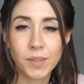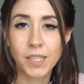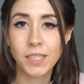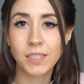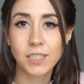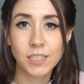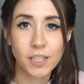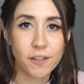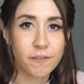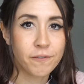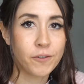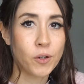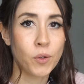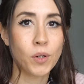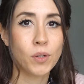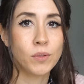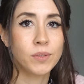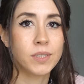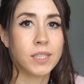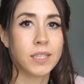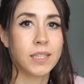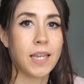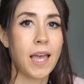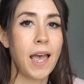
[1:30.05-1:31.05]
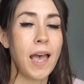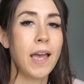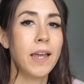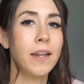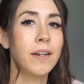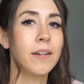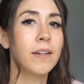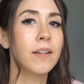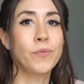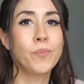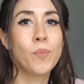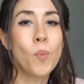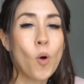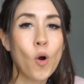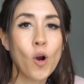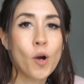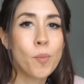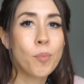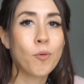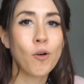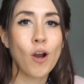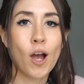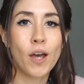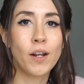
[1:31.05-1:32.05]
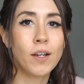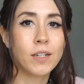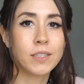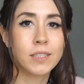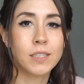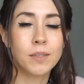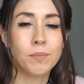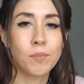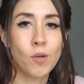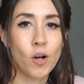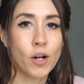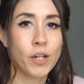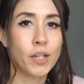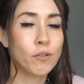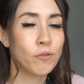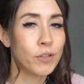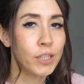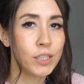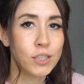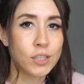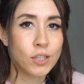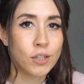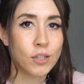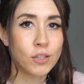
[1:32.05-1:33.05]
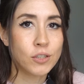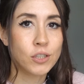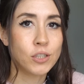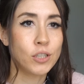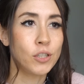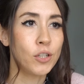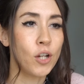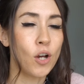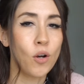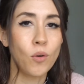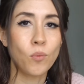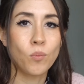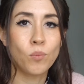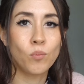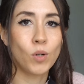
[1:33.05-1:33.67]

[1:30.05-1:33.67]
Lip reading: listing photos again, more product and market research to know